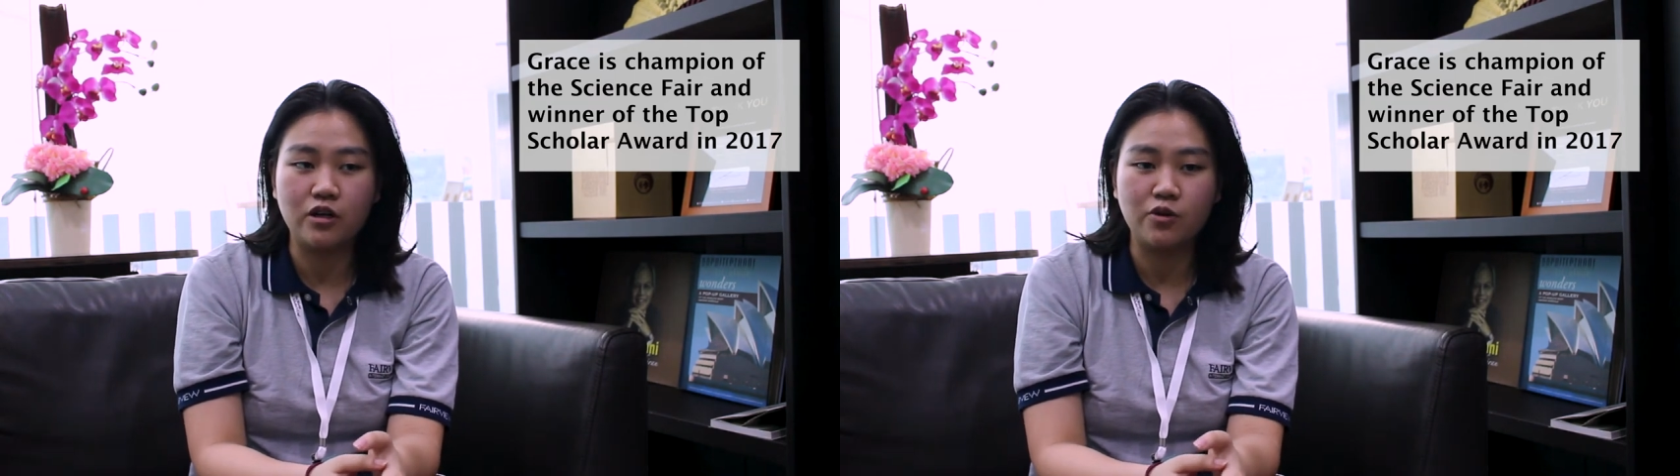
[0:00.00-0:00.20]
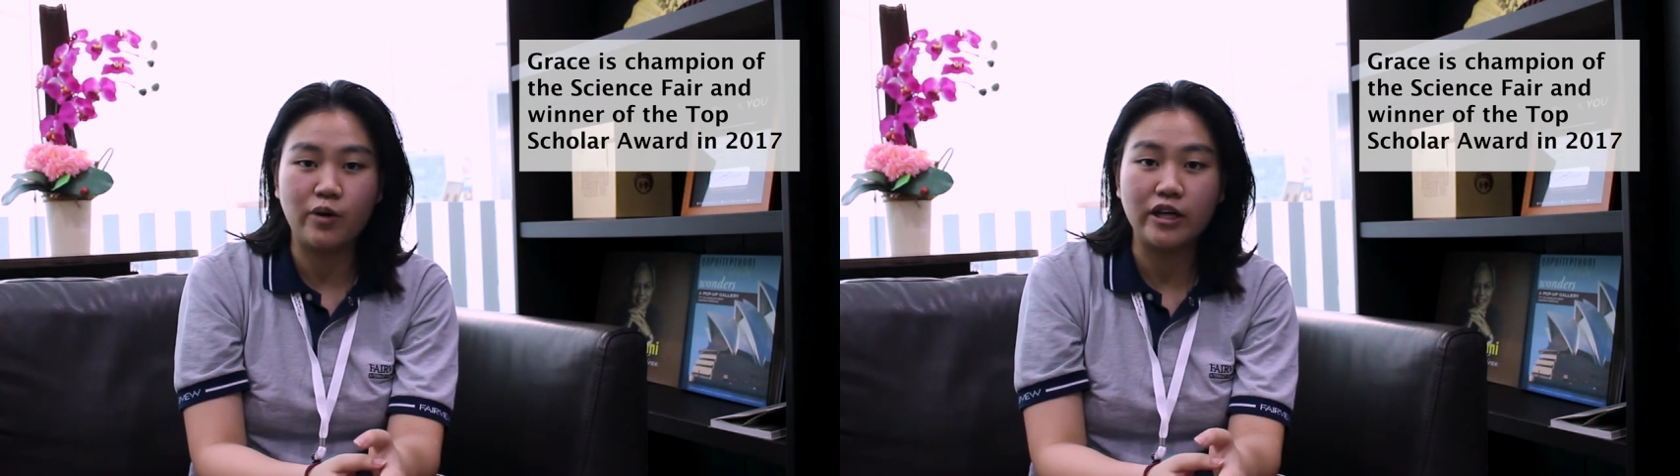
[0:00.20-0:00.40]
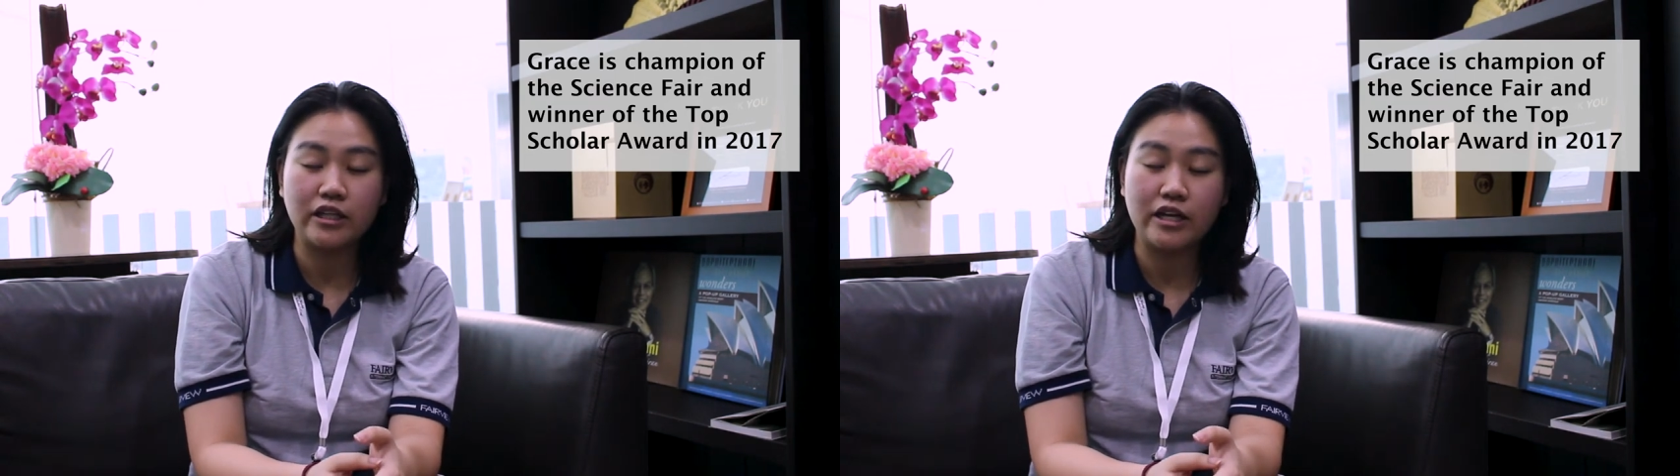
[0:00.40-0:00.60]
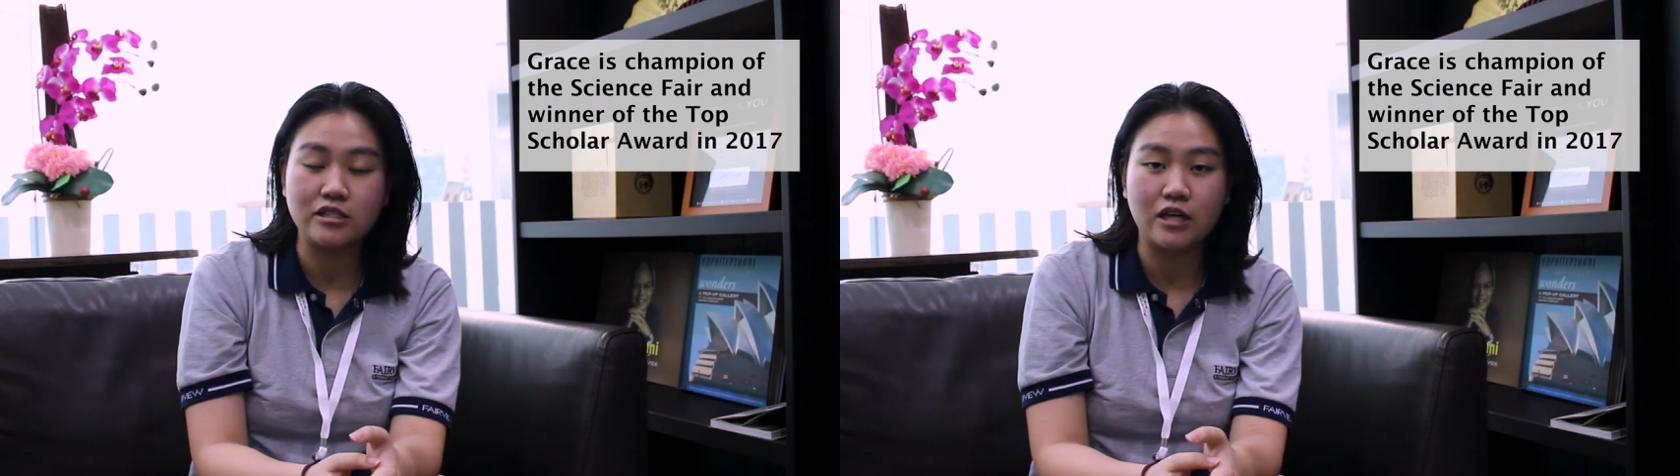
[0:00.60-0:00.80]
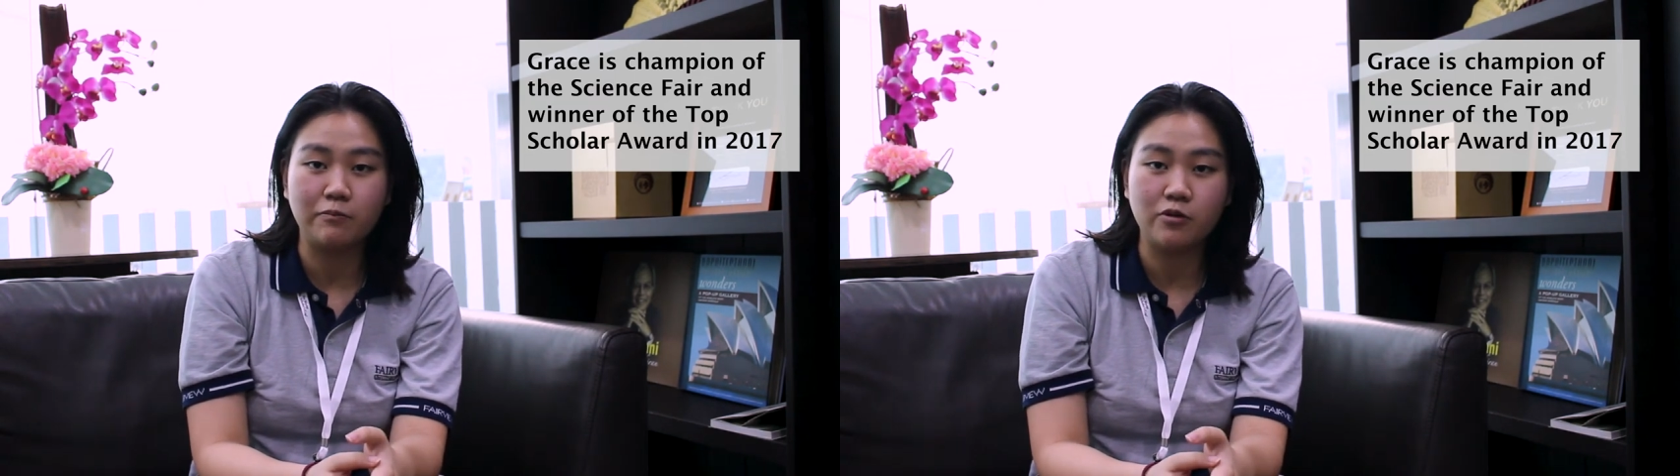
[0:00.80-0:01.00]
One
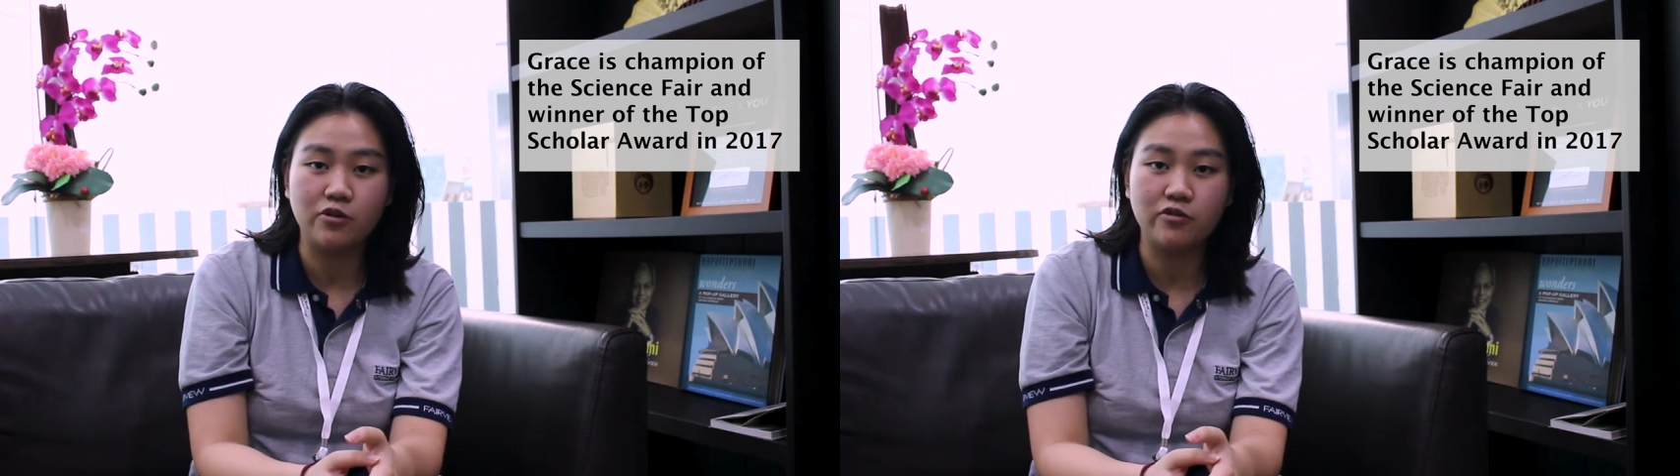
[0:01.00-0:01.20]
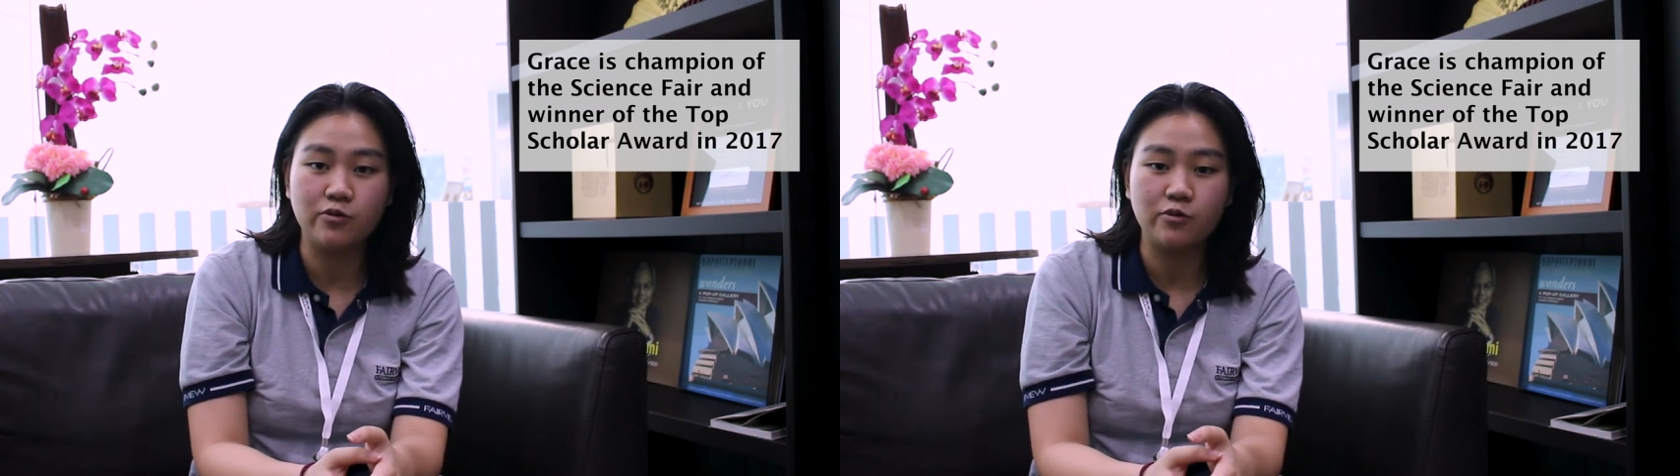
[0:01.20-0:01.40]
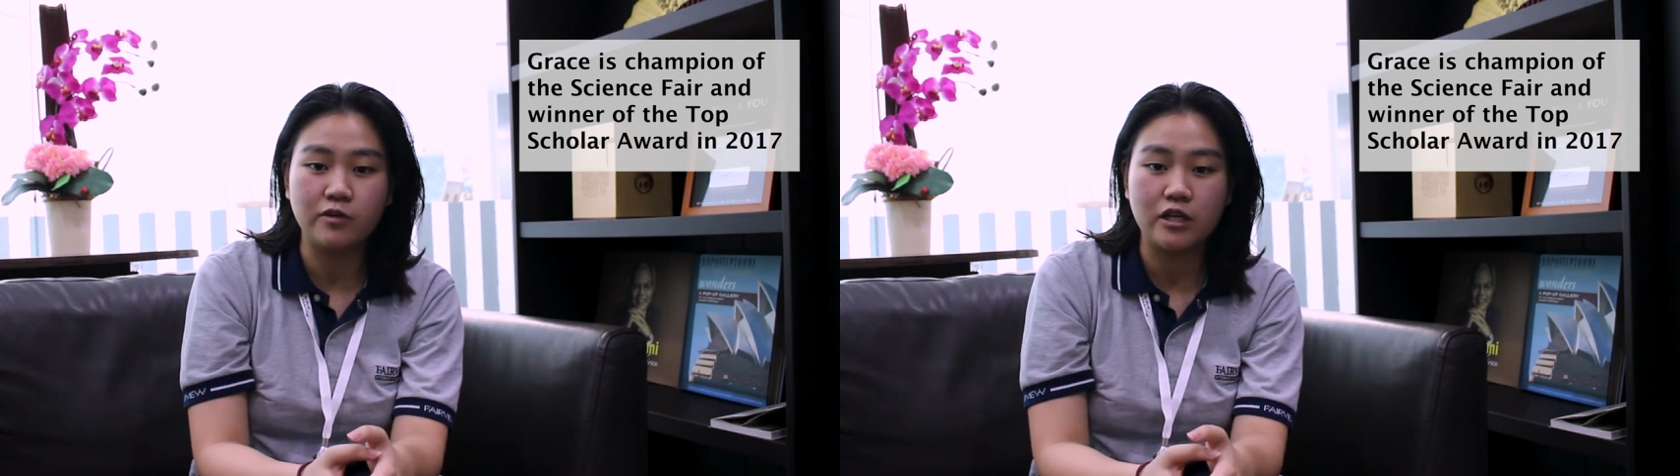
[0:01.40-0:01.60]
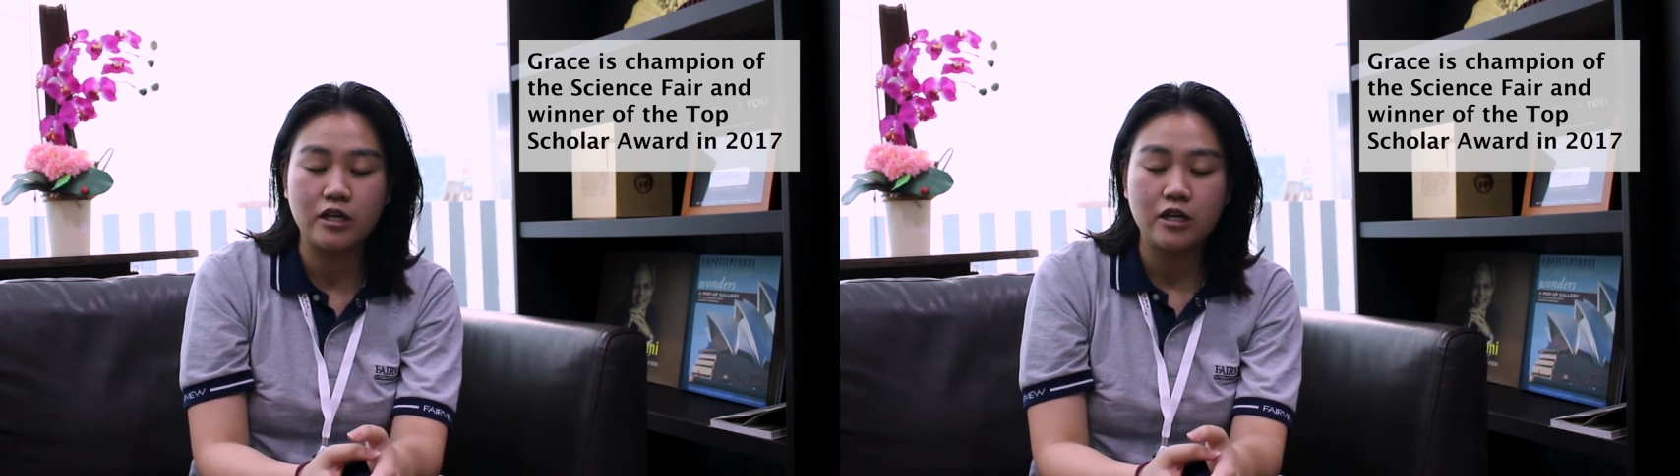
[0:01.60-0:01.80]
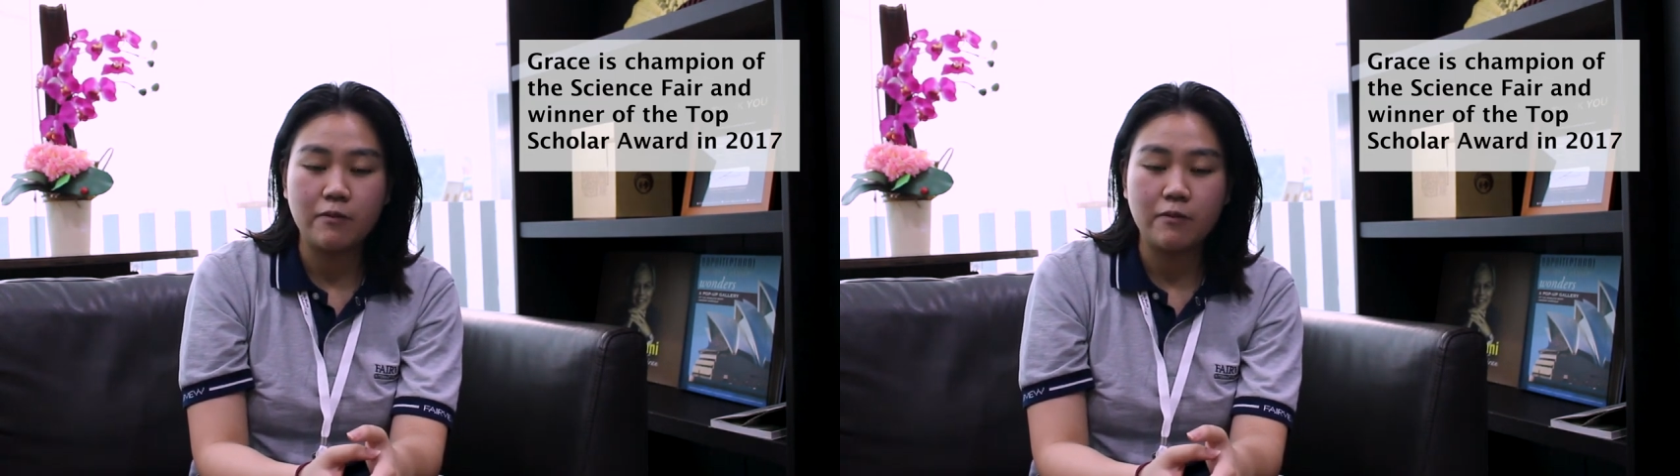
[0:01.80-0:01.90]
example of it would be